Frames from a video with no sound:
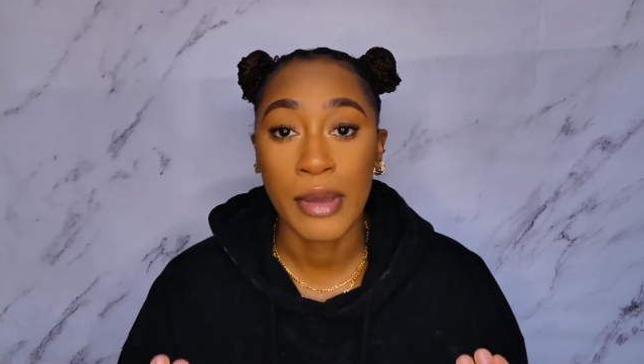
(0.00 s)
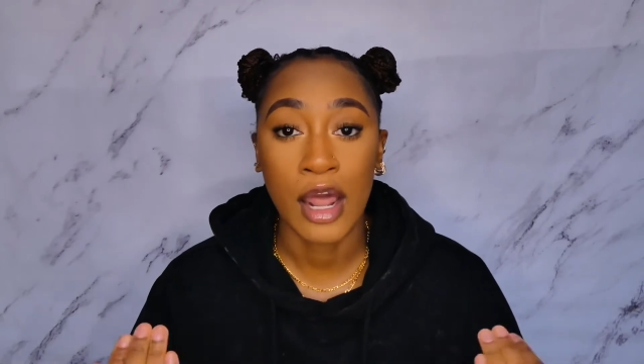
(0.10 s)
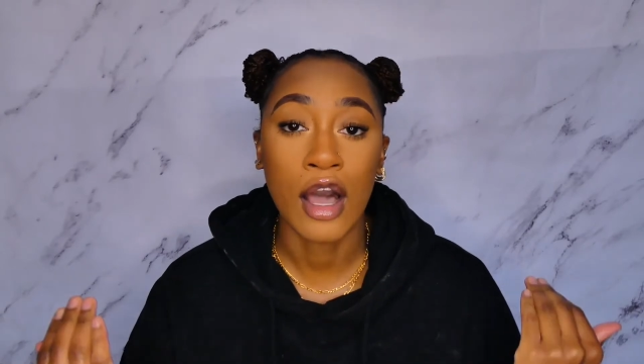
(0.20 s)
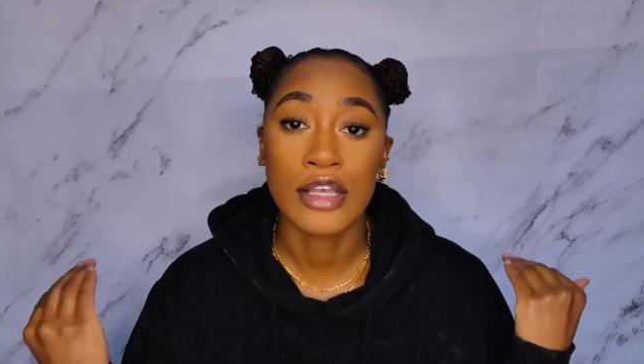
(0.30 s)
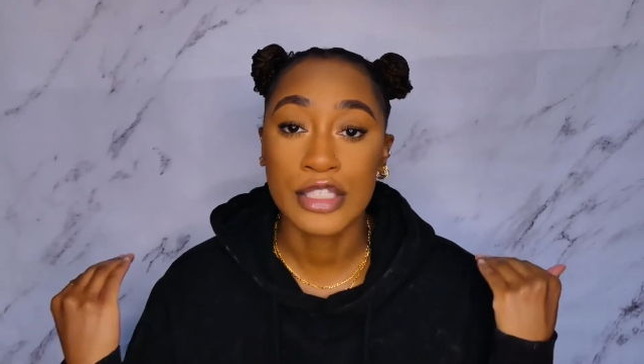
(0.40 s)
but
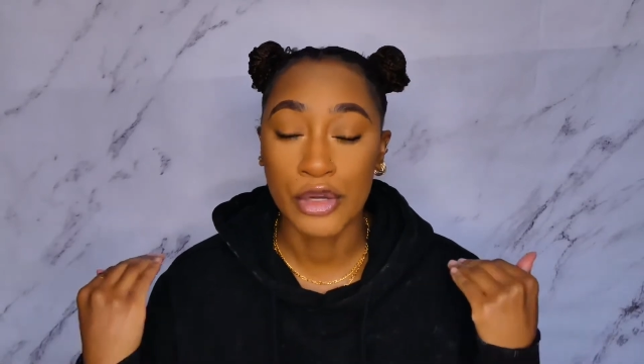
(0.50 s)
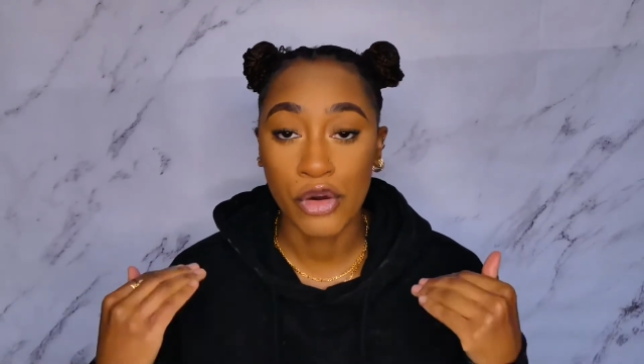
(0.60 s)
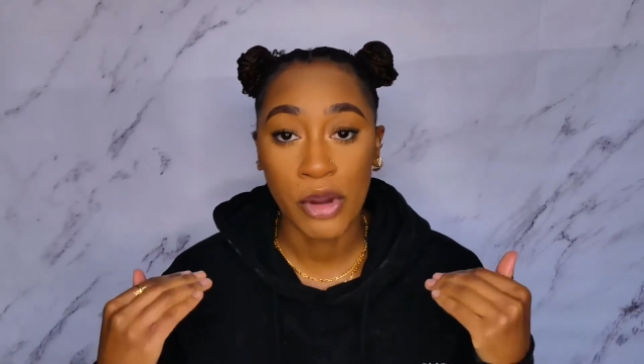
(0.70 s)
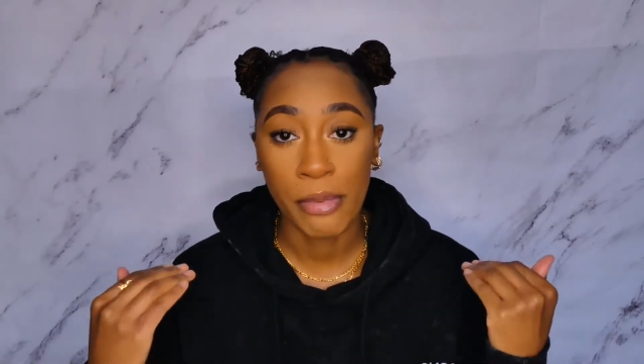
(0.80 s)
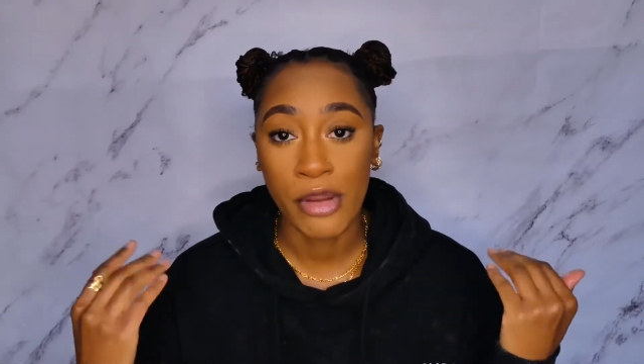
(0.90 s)
I also
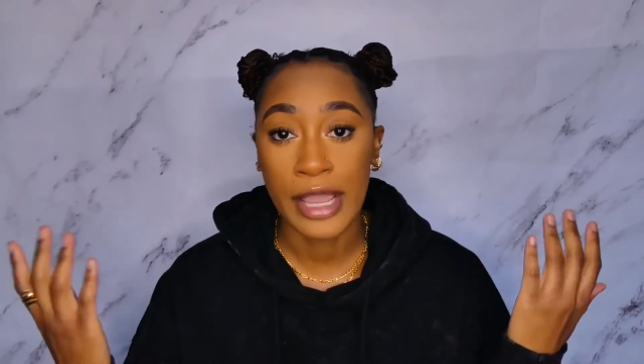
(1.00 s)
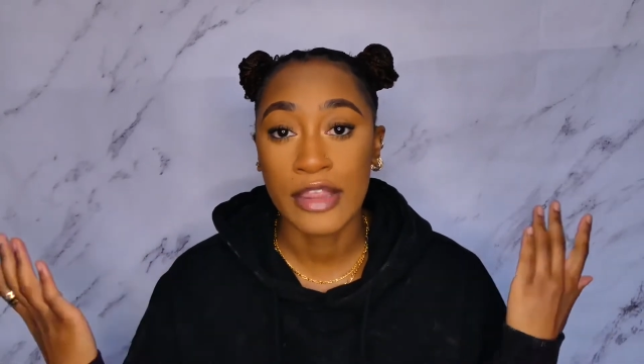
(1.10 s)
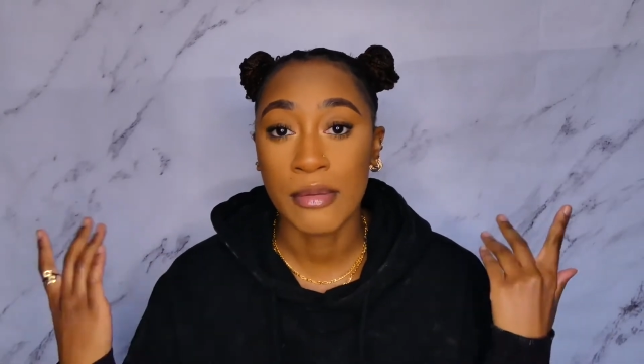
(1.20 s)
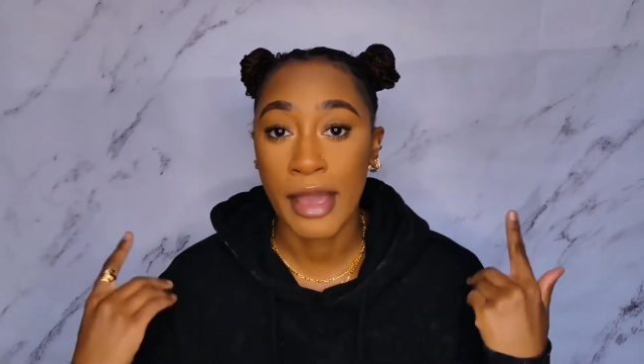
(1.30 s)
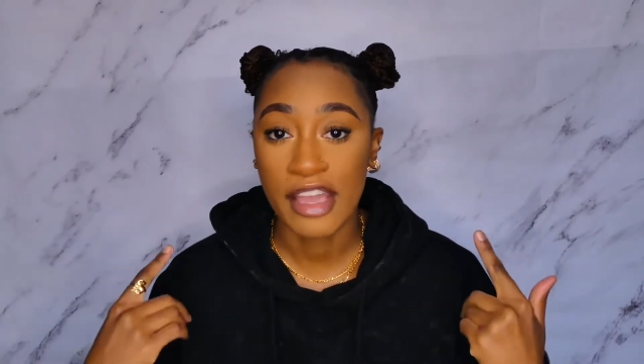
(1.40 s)

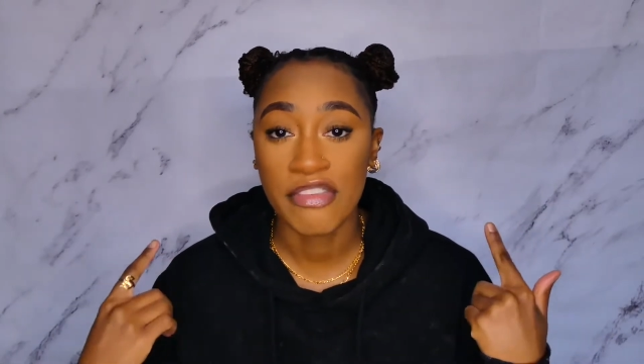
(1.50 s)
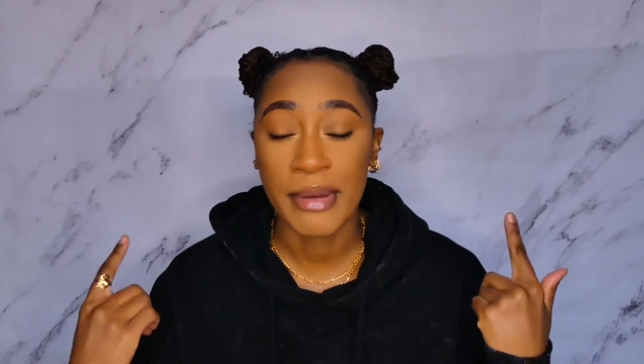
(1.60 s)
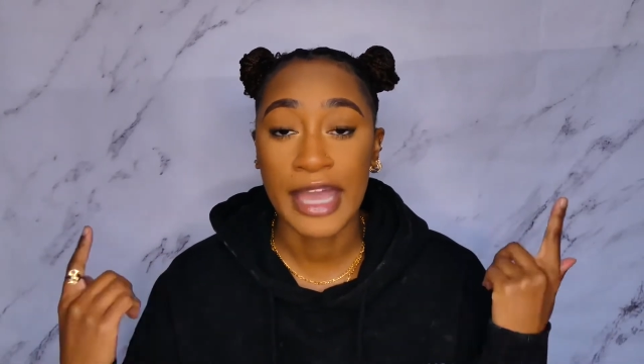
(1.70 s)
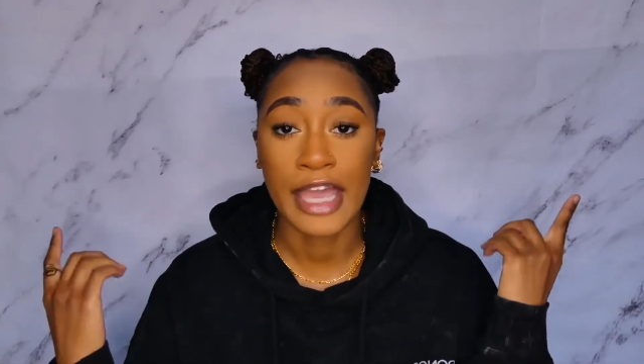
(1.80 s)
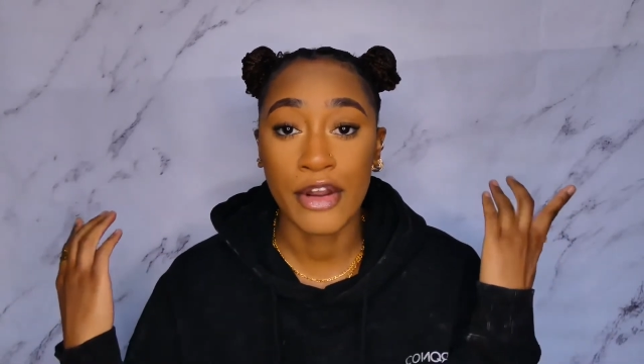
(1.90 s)
incorporate the back of
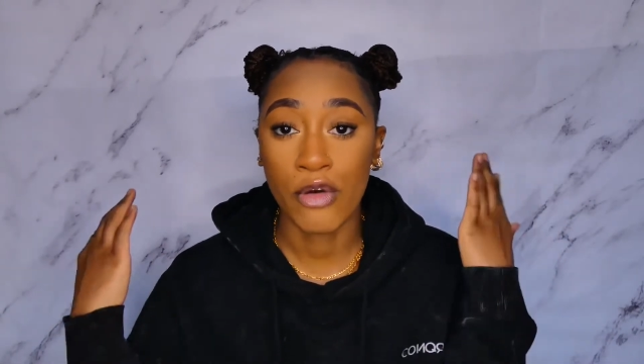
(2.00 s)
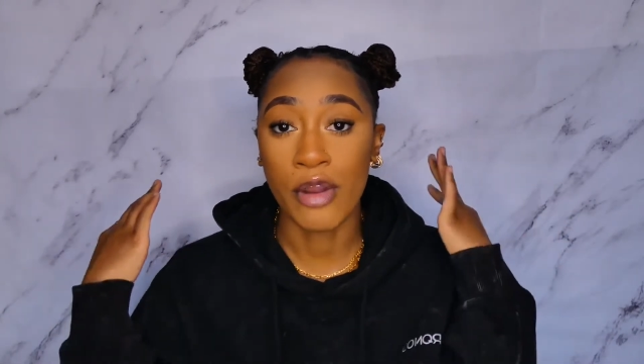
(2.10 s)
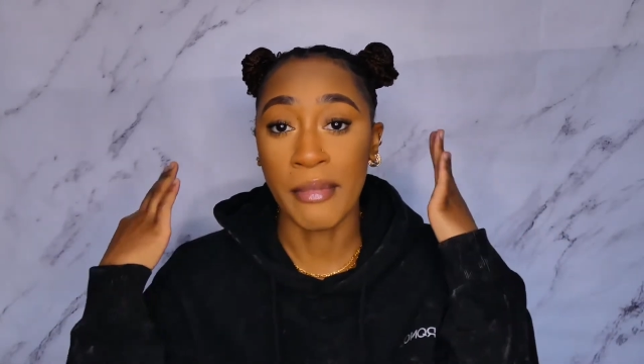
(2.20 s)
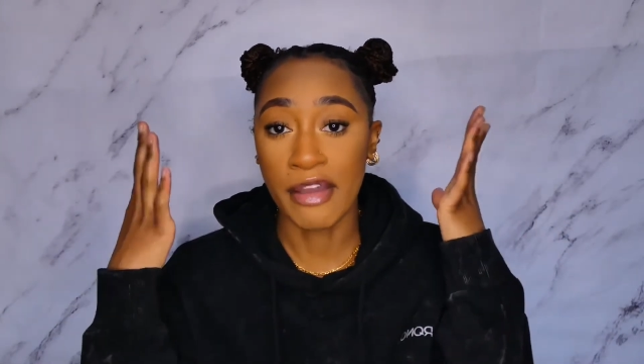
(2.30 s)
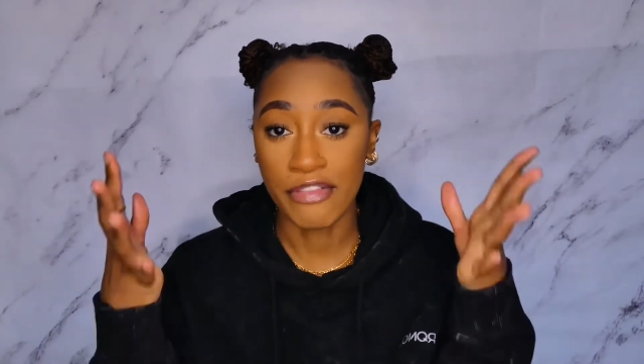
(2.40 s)
my head
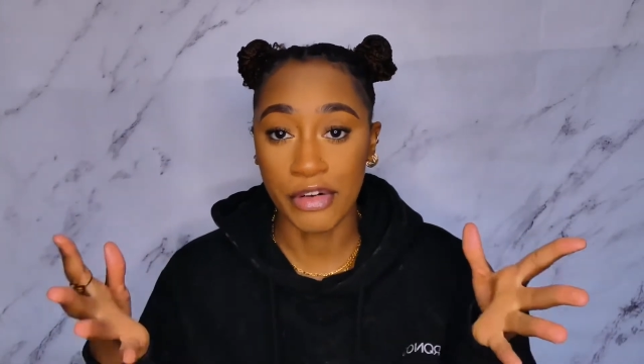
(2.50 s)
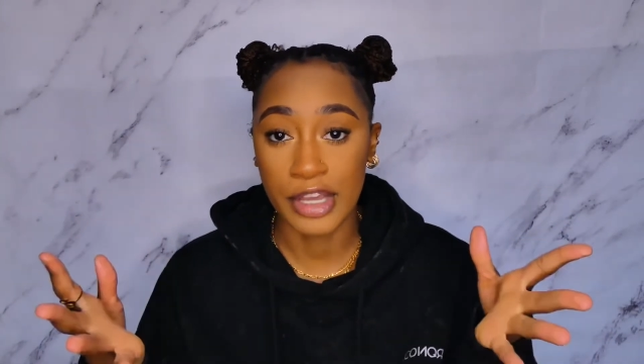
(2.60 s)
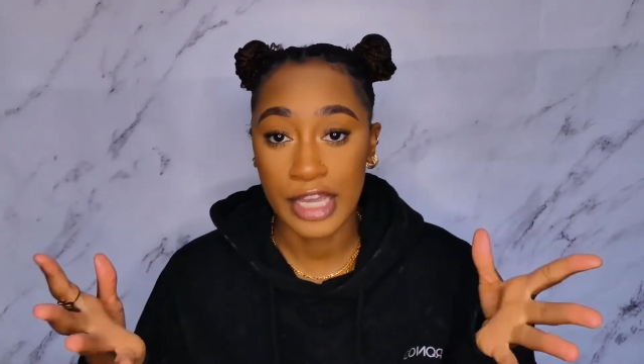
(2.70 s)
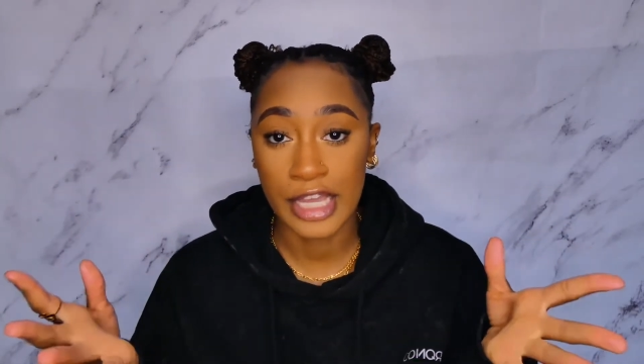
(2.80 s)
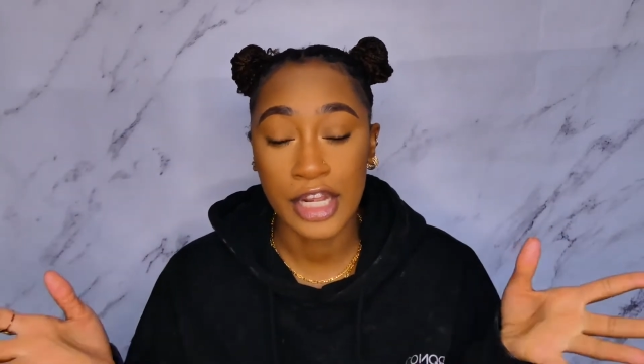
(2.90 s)
or my full
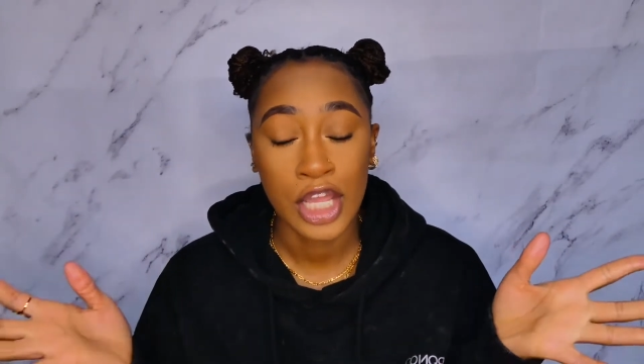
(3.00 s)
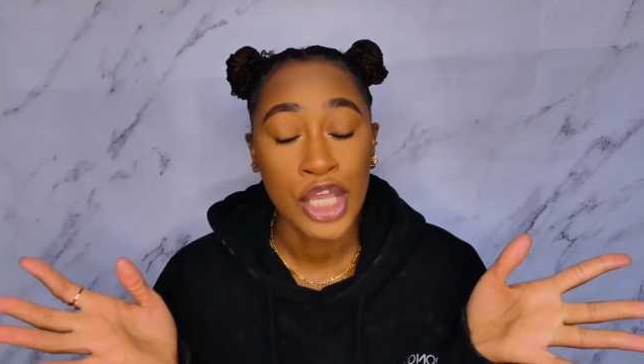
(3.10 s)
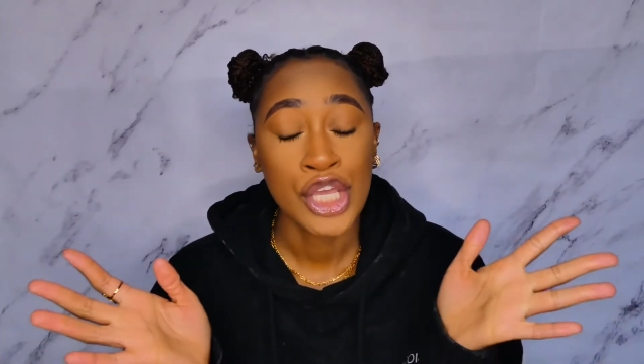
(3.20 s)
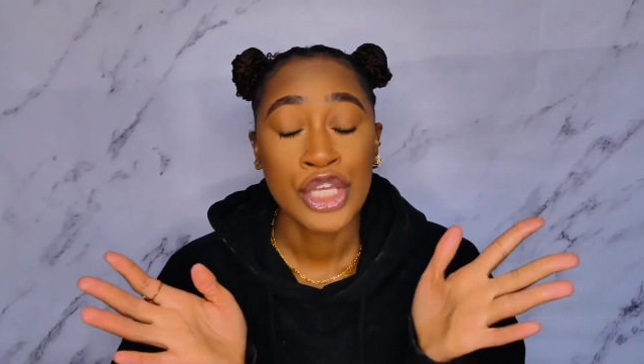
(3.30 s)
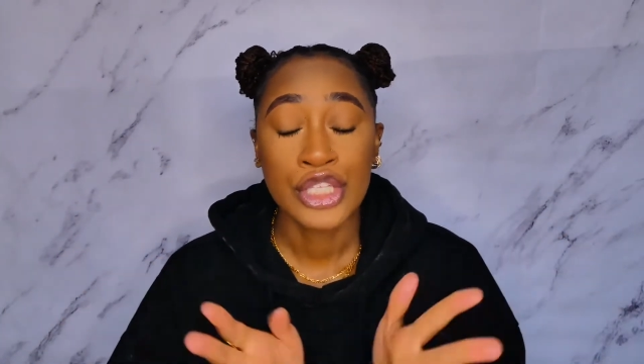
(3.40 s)
head.
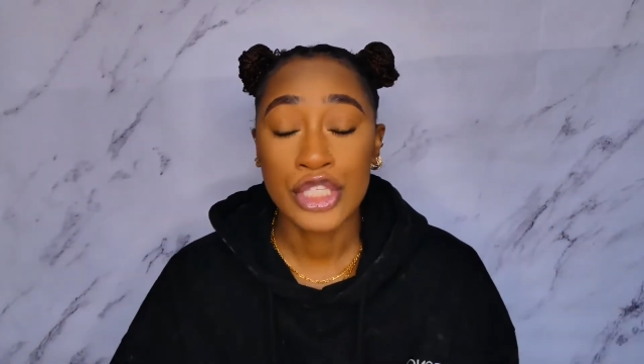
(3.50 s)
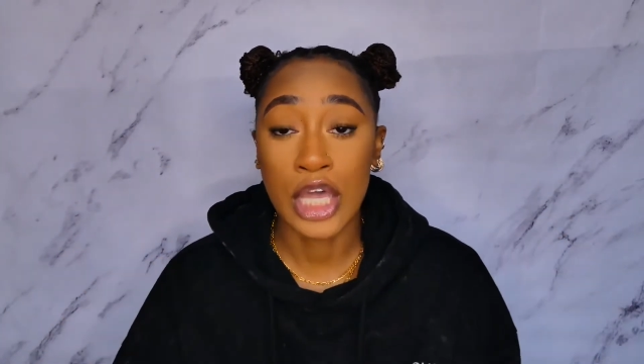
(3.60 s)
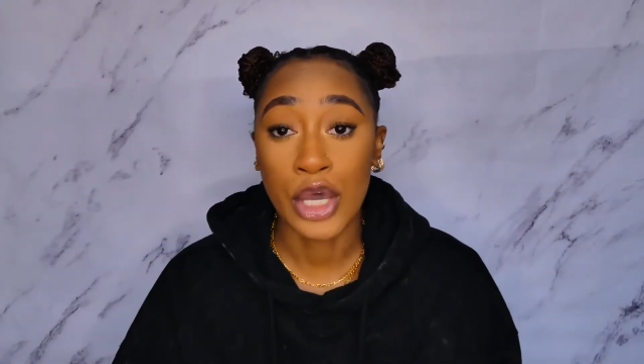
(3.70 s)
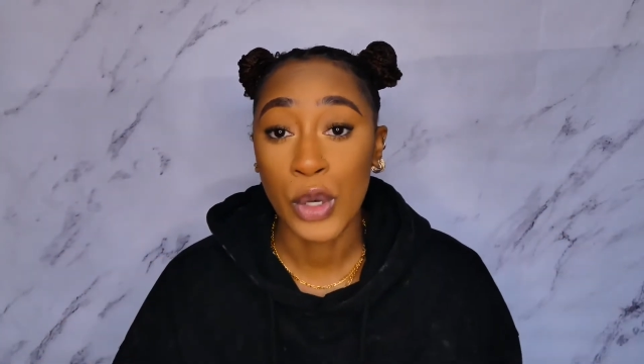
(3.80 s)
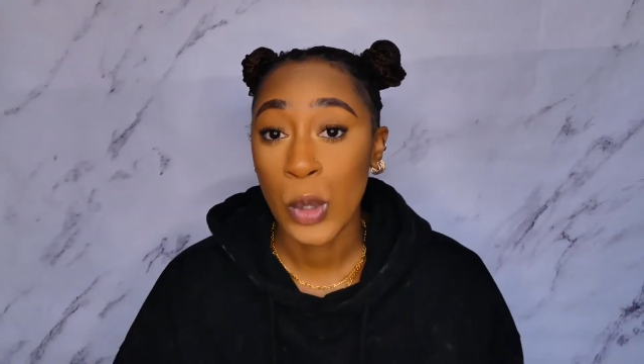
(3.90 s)

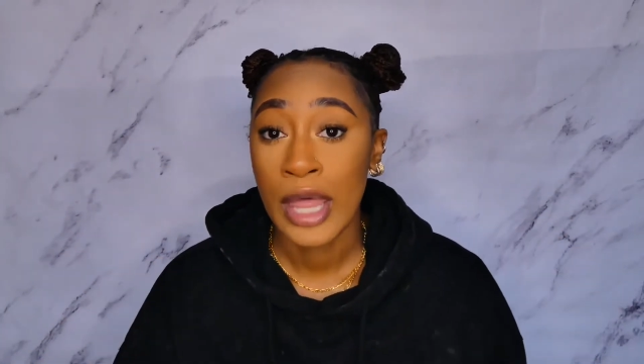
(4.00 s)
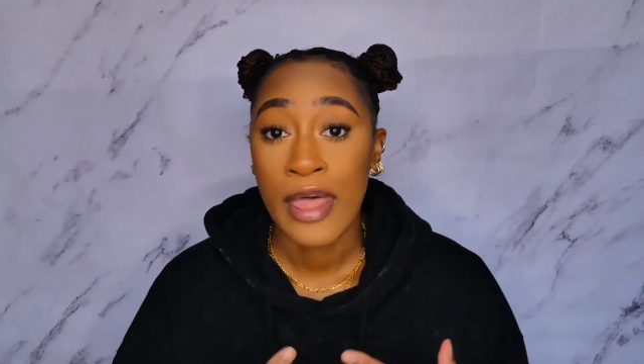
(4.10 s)
So